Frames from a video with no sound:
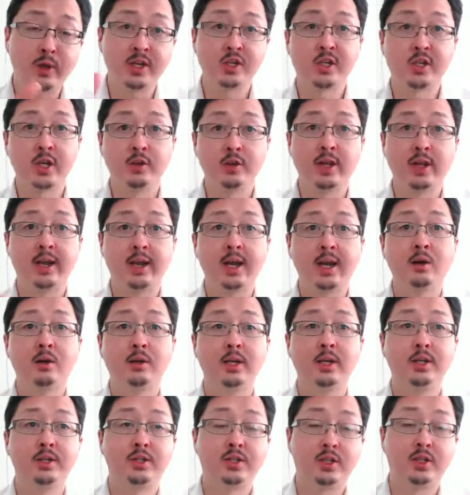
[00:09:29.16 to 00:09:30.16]
share that
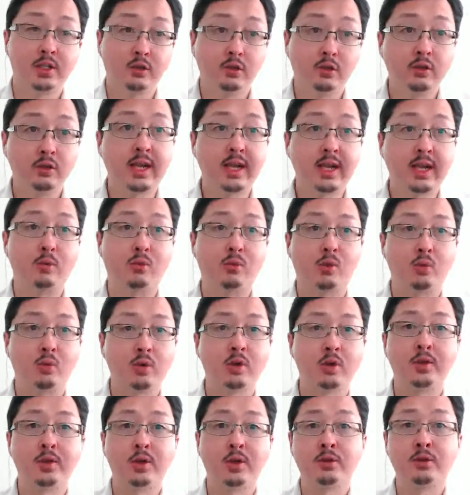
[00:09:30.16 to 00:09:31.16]
out is to look at, well,
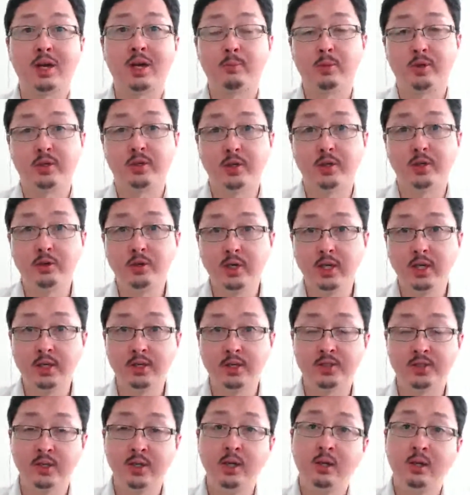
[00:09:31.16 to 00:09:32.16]
where are those
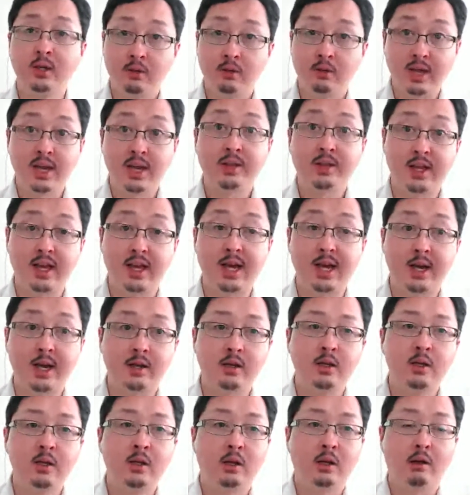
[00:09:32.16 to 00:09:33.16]
opportunities like
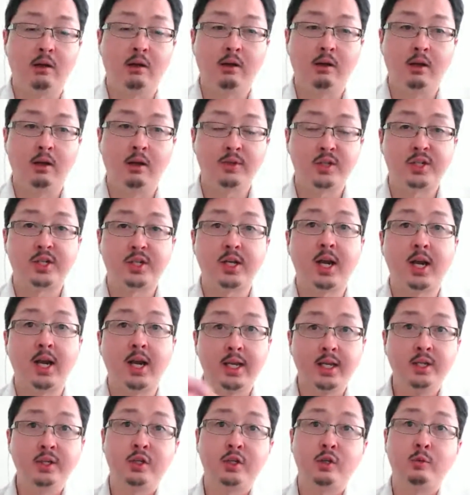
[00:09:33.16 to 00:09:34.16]
that to tie
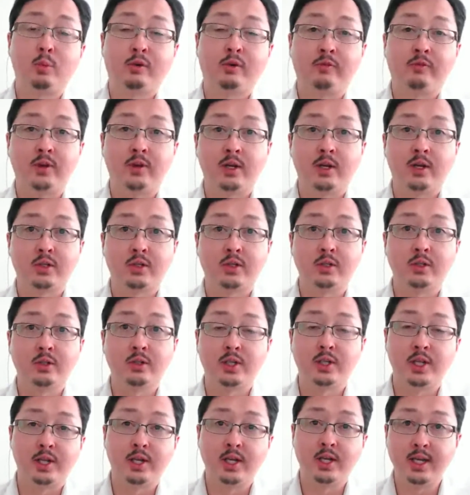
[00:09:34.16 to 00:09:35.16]
into
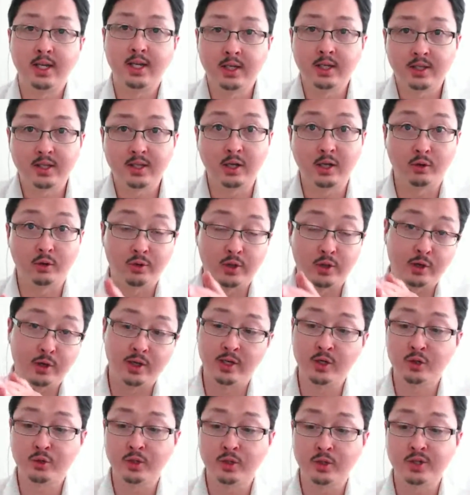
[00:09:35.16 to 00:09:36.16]
professionals and the need, their
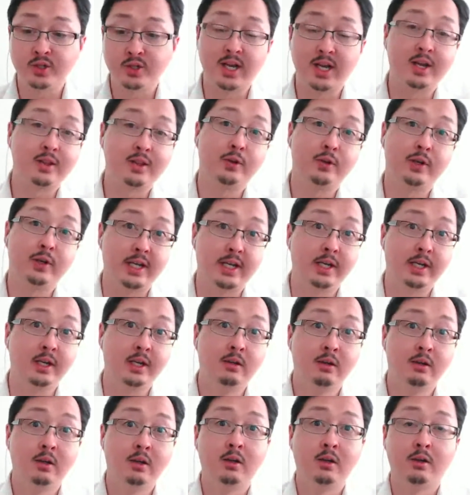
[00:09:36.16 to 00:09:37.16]
interest and their
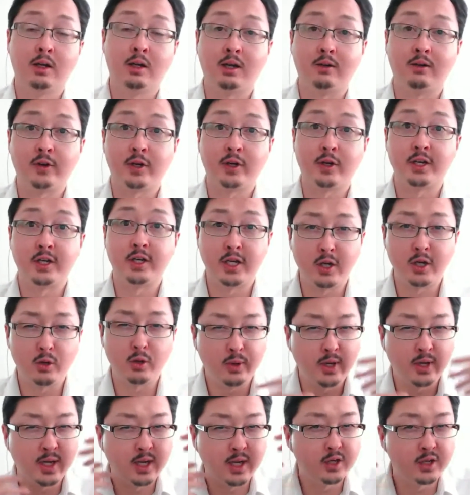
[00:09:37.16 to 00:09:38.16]
need for
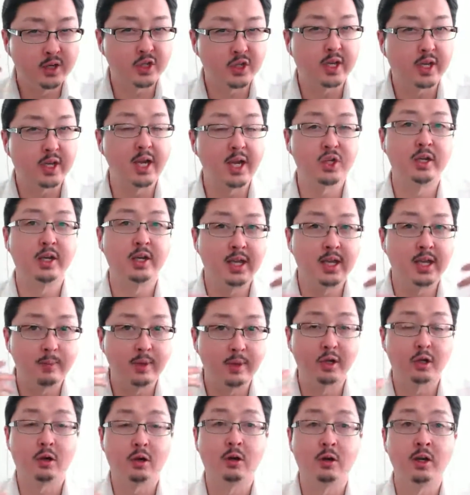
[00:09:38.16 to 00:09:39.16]
continuing education and
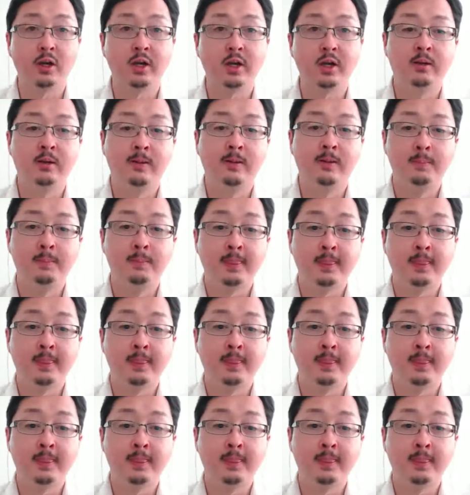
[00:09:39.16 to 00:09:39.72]
keeping current.